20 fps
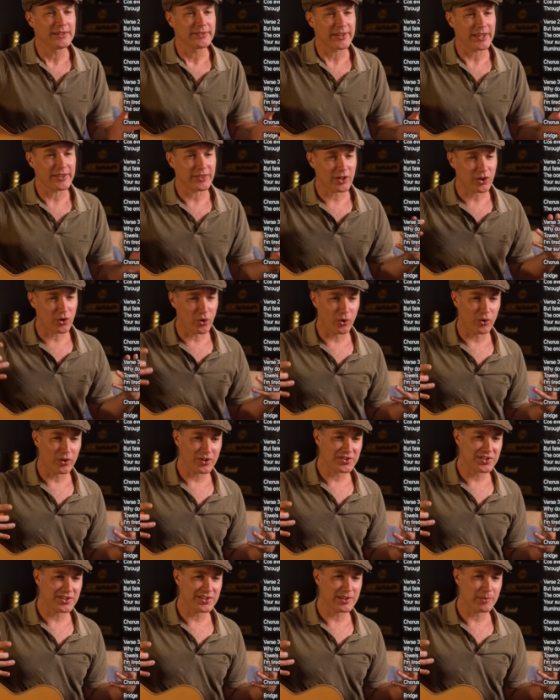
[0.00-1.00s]
Then the
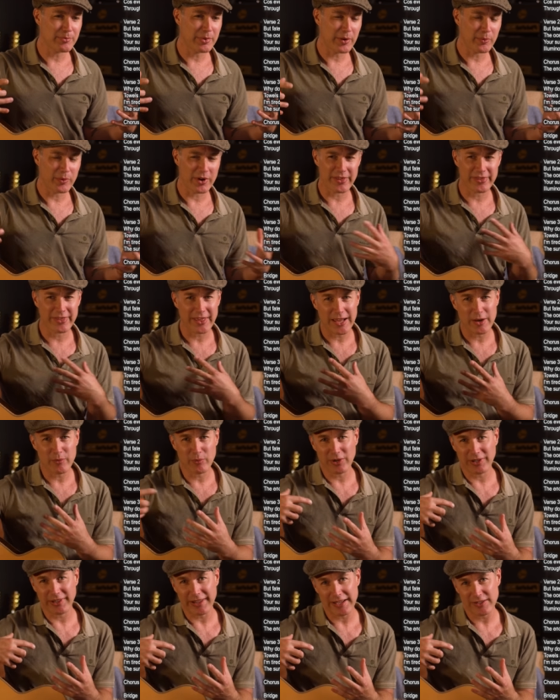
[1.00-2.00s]
chorus is the bit where they
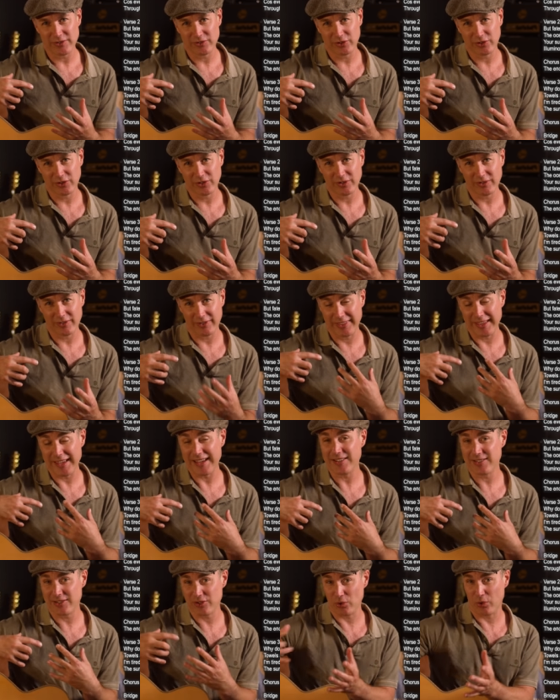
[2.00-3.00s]
relate to
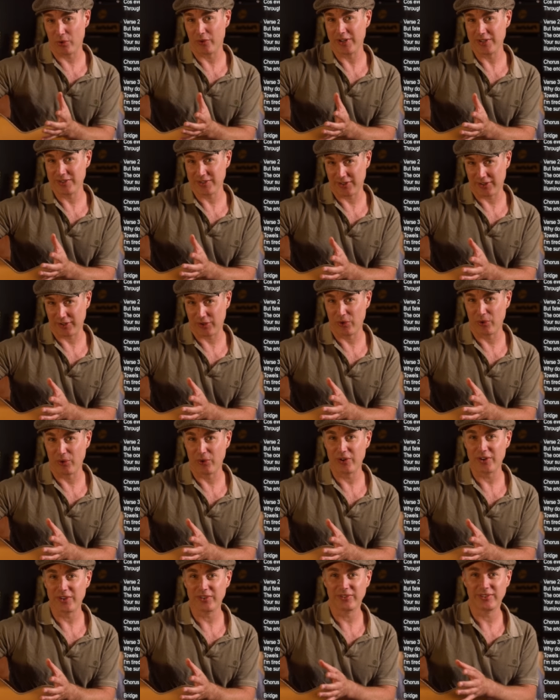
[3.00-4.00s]
their story to the
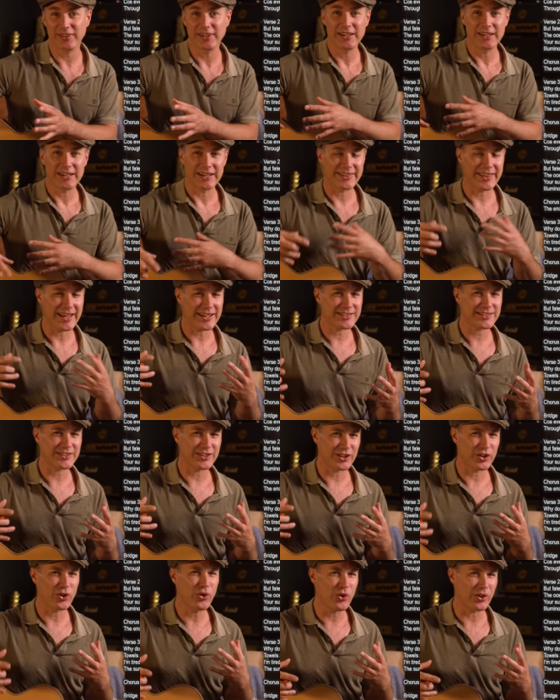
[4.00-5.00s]
chorus, and that's
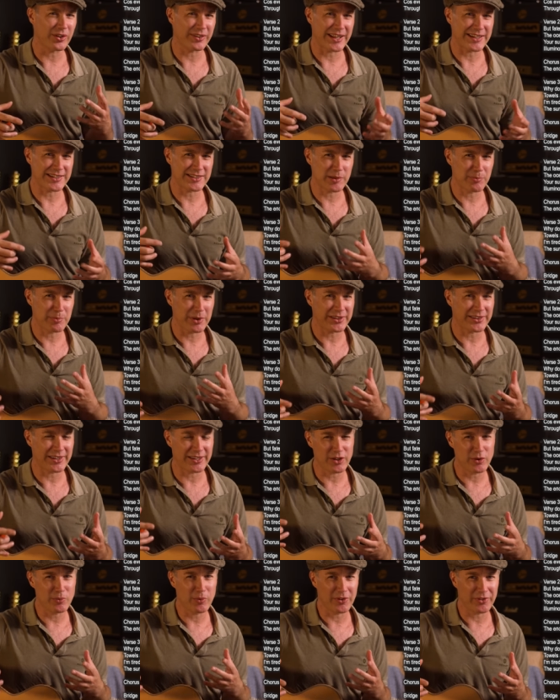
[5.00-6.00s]
the hook. That's the bit
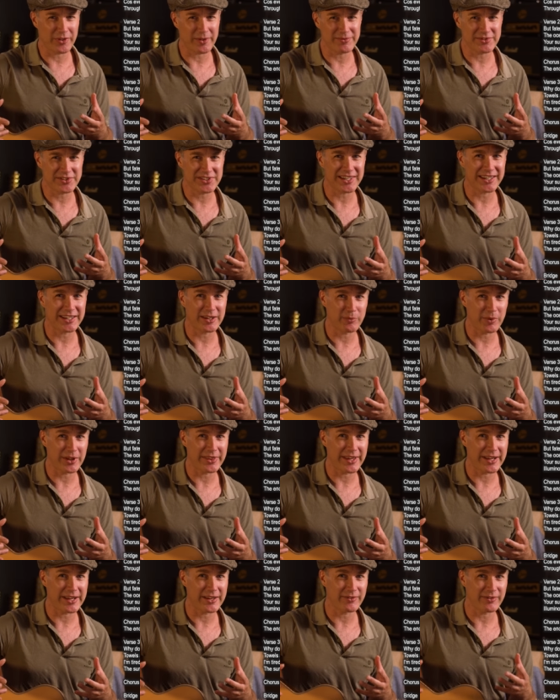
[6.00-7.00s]
that you want them singing when
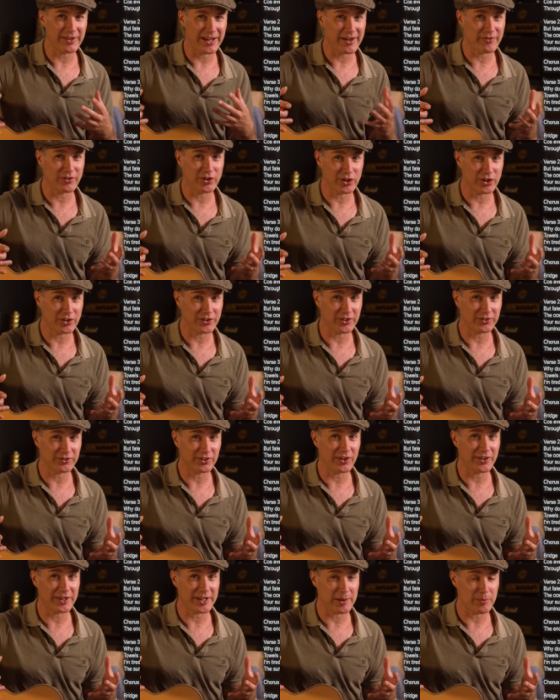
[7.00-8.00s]
they haven't heard the
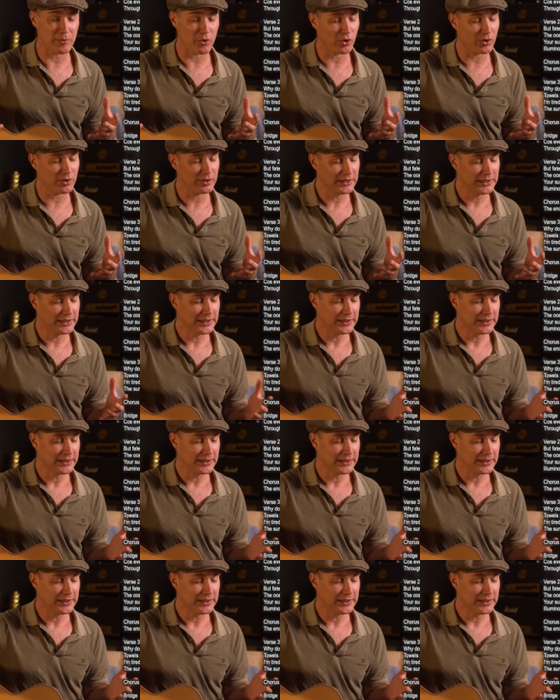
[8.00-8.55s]
song anymore.